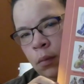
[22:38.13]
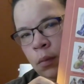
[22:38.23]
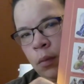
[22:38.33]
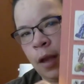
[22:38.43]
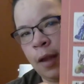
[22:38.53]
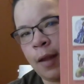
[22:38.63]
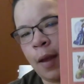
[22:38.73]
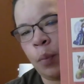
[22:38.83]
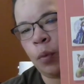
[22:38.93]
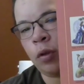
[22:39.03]

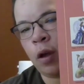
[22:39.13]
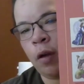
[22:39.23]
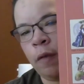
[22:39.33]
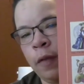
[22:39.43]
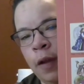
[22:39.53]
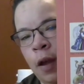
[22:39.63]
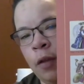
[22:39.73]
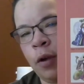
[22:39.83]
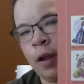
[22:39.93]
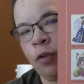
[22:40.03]
examples of the
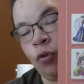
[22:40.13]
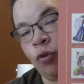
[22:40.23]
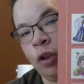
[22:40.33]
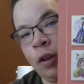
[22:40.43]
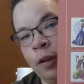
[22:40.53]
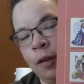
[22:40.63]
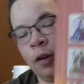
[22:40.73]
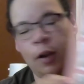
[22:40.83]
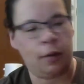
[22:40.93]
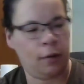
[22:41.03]
other angels in the
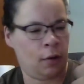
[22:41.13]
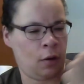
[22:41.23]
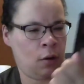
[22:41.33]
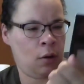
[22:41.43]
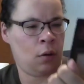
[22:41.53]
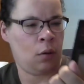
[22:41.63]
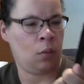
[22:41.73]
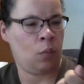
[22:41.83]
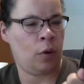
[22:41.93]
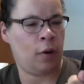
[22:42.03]
series.
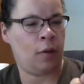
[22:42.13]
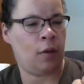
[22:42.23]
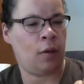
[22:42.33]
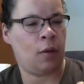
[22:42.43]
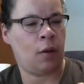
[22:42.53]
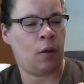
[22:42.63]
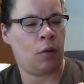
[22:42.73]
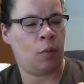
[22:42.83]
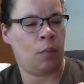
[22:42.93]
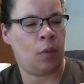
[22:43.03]
Where's the South
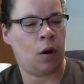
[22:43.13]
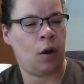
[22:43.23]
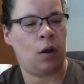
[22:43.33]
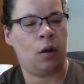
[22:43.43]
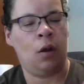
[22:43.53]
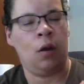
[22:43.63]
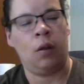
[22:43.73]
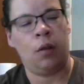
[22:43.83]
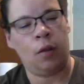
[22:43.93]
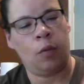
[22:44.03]
American?
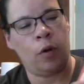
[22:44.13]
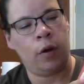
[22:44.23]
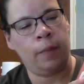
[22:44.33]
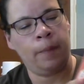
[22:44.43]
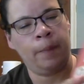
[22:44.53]
This one,